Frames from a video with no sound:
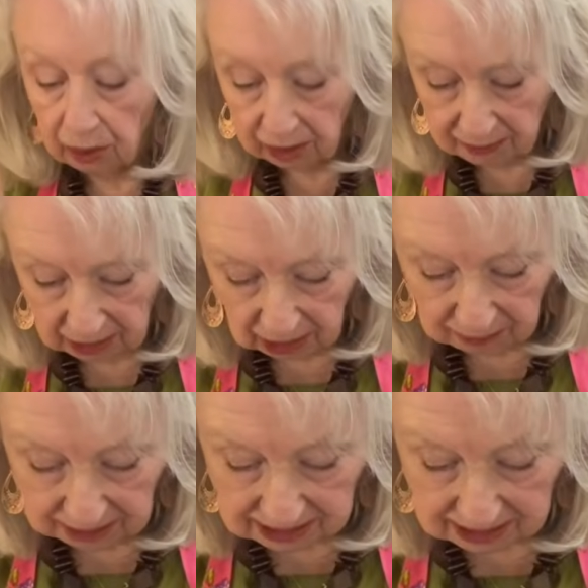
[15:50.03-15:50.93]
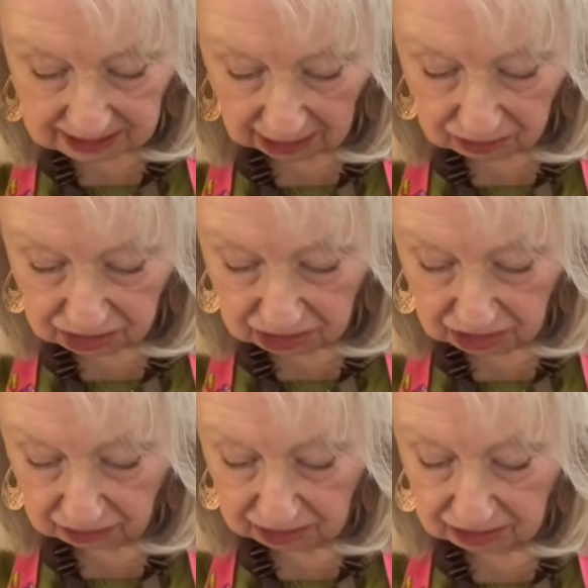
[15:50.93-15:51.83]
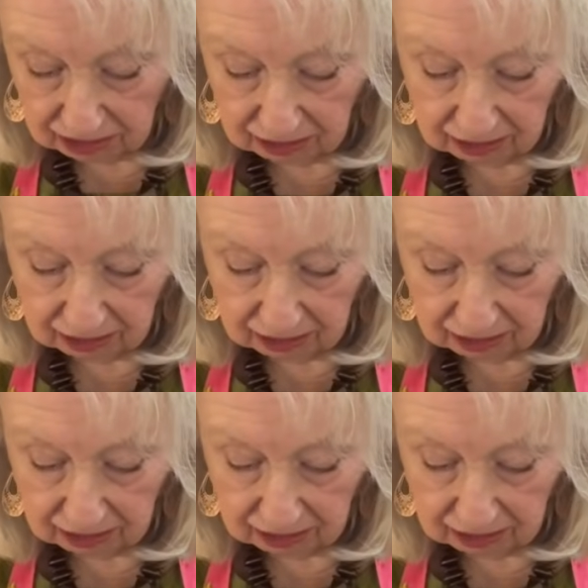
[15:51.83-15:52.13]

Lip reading: Let me get a piece of sausage on it too.